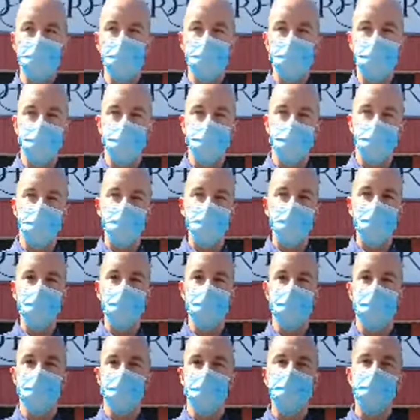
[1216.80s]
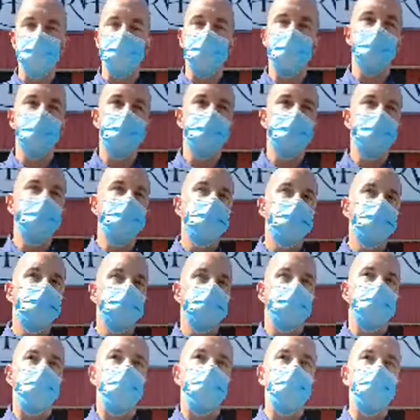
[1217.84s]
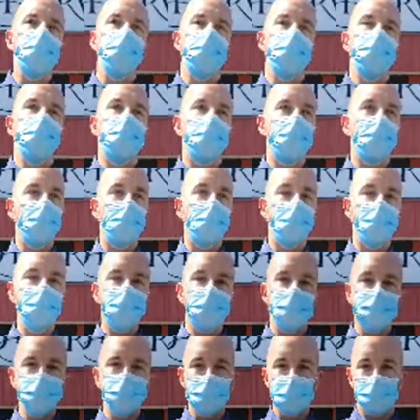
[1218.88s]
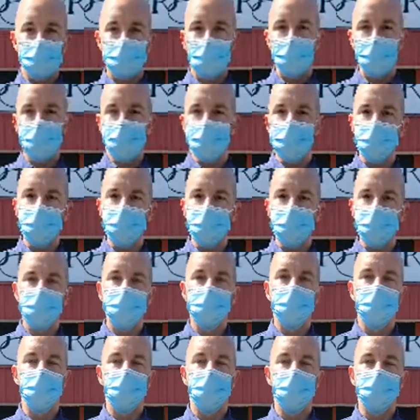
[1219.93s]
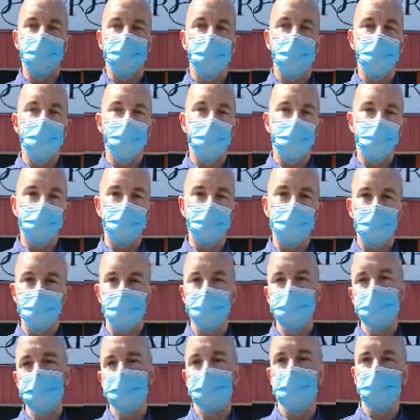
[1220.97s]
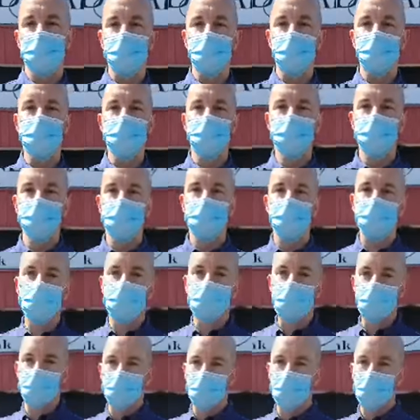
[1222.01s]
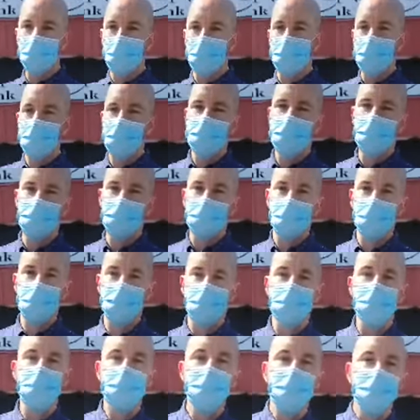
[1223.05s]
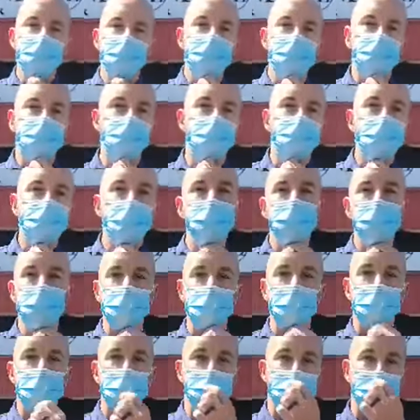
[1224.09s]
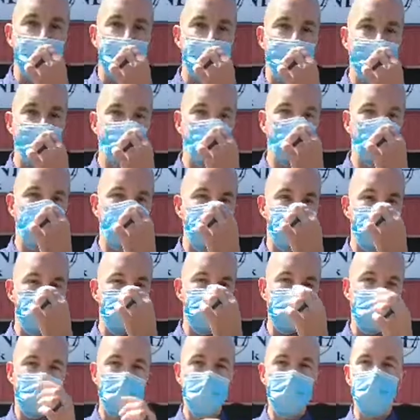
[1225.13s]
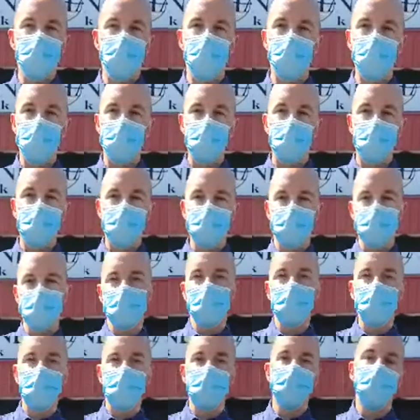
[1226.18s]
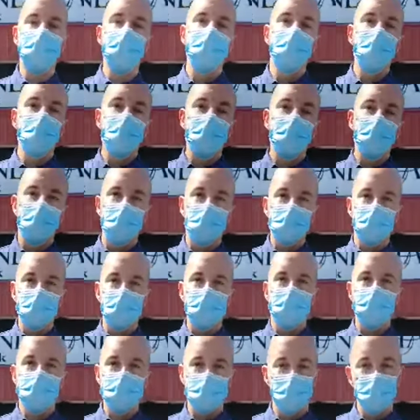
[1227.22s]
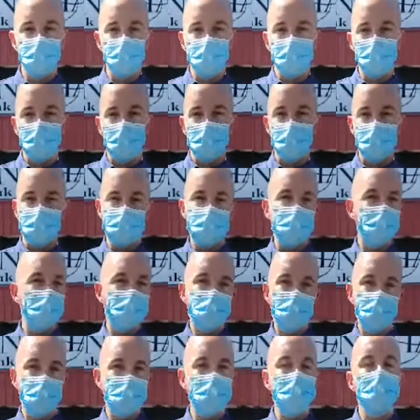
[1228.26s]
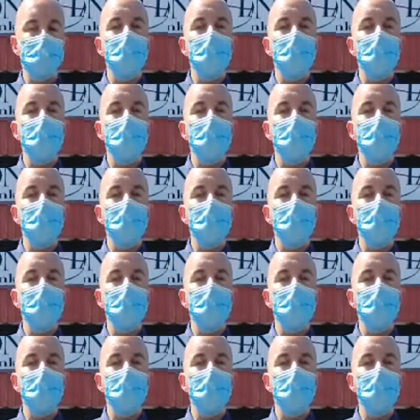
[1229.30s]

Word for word: purpose of your visit is. So all these precautions are taking place to ensure that we're adhering to the proper guidelines set forward by the state, by the city of Manteca,